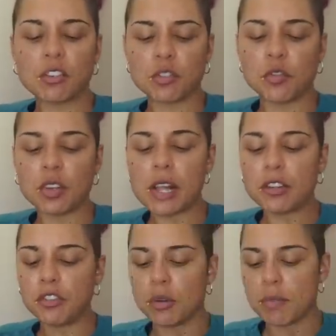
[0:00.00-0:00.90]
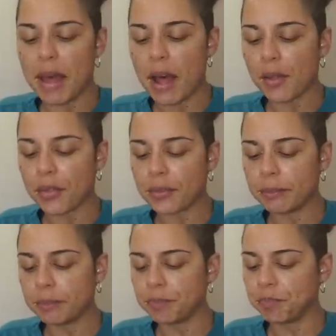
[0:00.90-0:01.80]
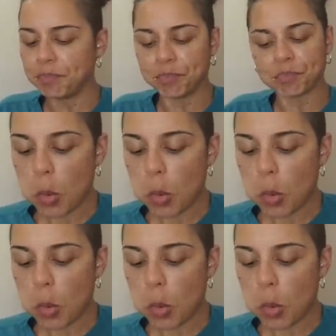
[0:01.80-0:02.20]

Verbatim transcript: just floods your mouth. Mmm.